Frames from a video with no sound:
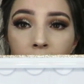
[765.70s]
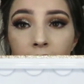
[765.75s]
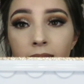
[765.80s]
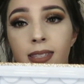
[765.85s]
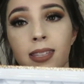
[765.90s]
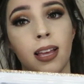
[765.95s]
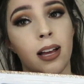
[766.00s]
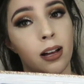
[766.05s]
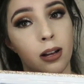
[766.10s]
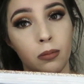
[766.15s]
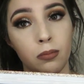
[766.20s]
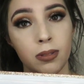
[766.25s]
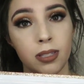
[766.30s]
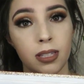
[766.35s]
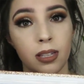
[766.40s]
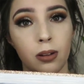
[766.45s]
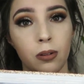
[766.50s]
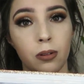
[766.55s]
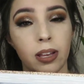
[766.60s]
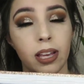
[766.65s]
this
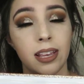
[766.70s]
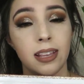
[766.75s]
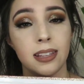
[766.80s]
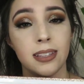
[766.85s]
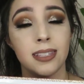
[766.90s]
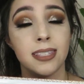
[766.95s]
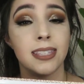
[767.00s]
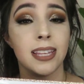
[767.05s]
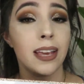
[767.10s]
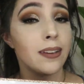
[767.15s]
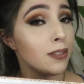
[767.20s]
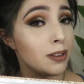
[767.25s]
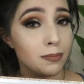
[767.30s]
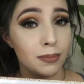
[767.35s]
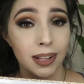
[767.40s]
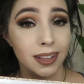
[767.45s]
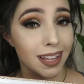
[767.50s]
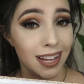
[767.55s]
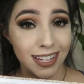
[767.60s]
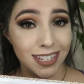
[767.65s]
helps in saving
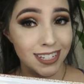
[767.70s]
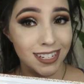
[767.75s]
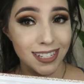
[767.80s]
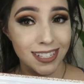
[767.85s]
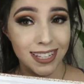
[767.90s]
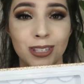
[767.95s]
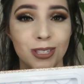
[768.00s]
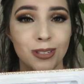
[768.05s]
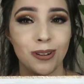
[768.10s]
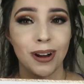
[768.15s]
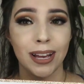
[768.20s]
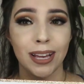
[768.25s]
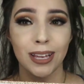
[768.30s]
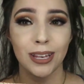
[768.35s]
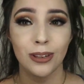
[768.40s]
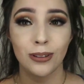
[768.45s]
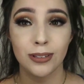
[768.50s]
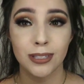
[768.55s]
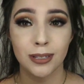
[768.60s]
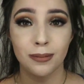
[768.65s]
my lashes so I can
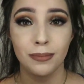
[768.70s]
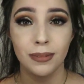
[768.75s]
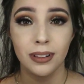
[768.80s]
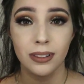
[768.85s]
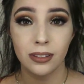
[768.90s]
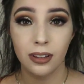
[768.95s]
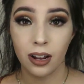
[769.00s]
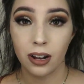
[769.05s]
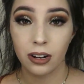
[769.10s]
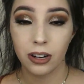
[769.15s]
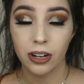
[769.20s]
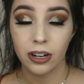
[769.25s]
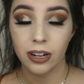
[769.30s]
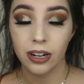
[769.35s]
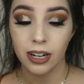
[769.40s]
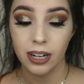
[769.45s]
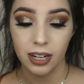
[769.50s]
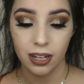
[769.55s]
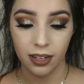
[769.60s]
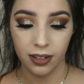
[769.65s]
use them
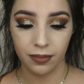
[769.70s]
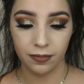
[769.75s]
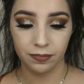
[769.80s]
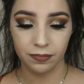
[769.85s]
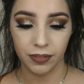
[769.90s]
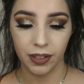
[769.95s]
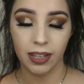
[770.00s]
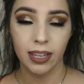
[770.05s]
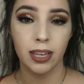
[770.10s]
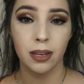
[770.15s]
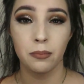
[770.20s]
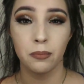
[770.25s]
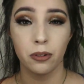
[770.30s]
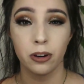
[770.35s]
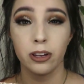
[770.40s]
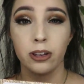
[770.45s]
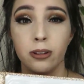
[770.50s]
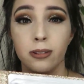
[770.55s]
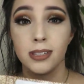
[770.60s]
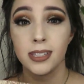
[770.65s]
longer and get more
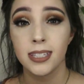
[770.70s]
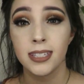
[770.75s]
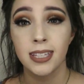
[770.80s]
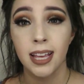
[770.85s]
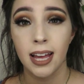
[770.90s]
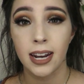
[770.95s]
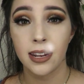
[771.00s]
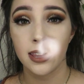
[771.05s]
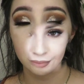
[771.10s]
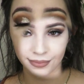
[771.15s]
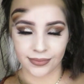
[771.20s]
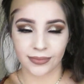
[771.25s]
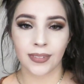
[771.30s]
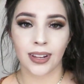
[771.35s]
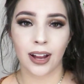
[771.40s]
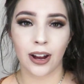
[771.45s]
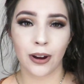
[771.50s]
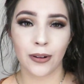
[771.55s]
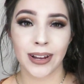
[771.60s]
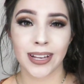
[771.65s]
uses out of them.
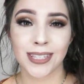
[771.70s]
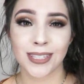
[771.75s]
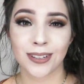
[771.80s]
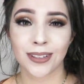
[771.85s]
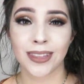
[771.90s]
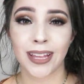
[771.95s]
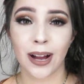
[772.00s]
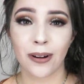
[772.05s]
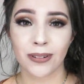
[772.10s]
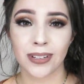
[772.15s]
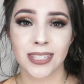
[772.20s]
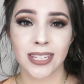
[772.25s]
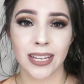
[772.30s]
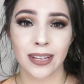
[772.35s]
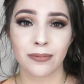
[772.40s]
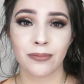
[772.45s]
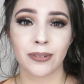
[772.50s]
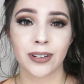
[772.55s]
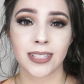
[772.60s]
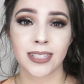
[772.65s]
Alright, so that was
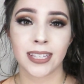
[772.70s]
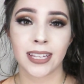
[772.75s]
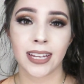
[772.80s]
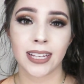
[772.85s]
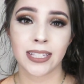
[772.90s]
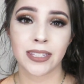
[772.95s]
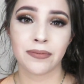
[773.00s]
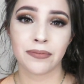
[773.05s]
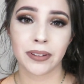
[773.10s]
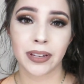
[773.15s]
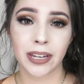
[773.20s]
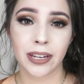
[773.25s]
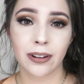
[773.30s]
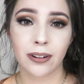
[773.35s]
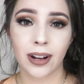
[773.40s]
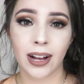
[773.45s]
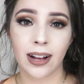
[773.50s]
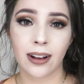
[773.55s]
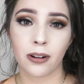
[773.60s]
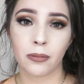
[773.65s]
it for today's video.
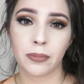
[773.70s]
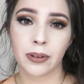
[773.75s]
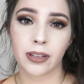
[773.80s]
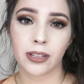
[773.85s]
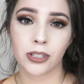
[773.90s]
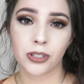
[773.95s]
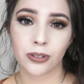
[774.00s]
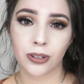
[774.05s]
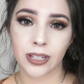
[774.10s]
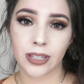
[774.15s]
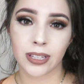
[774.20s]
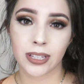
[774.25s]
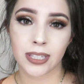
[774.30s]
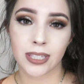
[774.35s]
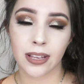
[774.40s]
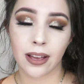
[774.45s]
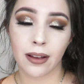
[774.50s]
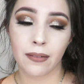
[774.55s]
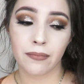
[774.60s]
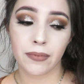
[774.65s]
I hope you enjoyed this
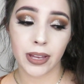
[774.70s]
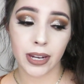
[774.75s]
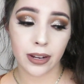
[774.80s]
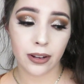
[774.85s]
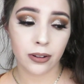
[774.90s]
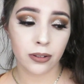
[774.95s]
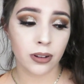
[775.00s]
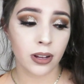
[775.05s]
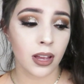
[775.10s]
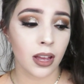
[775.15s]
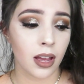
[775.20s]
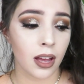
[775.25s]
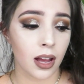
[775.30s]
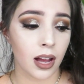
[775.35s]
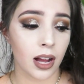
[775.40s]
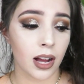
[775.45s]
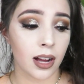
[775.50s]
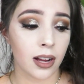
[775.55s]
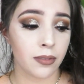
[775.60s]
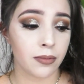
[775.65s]
video
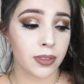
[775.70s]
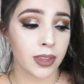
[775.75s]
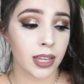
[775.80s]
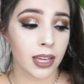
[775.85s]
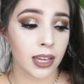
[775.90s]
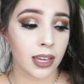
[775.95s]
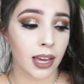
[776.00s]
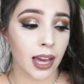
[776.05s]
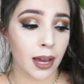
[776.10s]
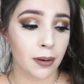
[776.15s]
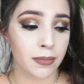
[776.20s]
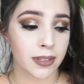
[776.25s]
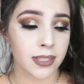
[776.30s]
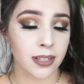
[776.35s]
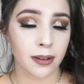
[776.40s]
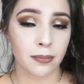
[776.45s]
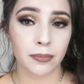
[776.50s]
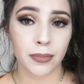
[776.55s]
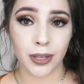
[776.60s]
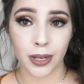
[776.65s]
of the
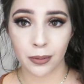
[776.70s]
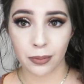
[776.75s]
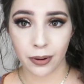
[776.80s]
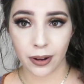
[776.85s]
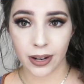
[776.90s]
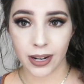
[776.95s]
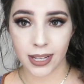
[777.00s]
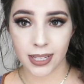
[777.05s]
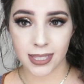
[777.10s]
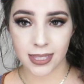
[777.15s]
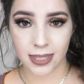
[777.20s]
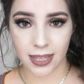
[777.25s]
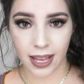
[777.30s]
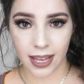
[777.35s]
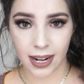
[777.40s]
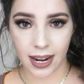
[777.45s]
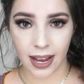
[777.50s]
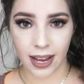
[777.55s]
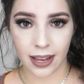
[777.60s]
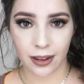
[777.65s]
Amazon beauty products
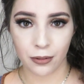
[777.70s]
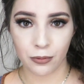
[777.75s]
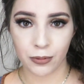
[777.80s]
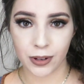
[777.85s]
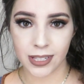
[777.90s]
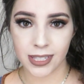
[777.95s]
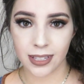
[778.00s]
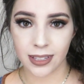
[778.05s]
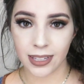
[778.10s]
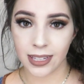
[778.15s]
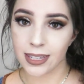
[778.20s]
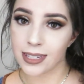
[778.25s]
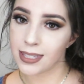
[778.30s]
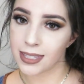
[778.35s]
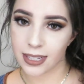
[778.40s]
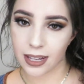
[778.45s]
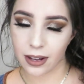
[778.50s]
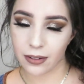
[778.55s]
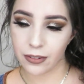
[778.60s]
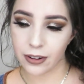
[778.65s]
that I recently
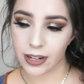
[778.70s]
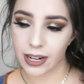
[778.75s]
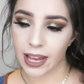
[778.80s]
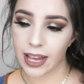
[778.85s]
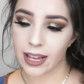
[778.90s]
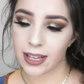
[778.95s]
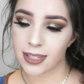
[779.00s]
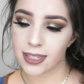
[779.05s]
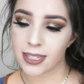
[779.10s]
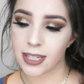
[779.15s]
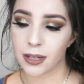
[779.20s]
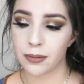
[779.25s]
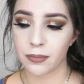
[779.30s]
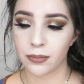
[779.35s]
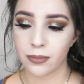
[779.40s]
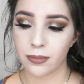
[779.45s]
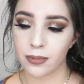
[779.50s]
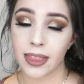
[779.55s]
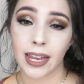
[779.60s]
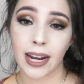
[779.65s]
discovered and
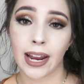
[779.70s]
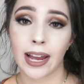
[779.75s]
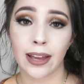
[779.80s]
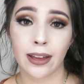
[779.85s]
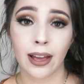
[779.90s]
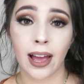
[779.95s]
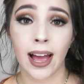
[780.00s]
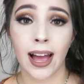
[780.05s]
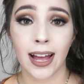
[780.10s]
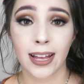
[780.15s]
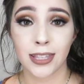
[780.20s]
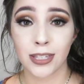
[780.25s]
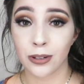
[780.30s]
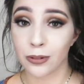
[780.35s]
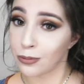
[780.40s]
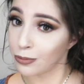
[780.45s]
some that I had to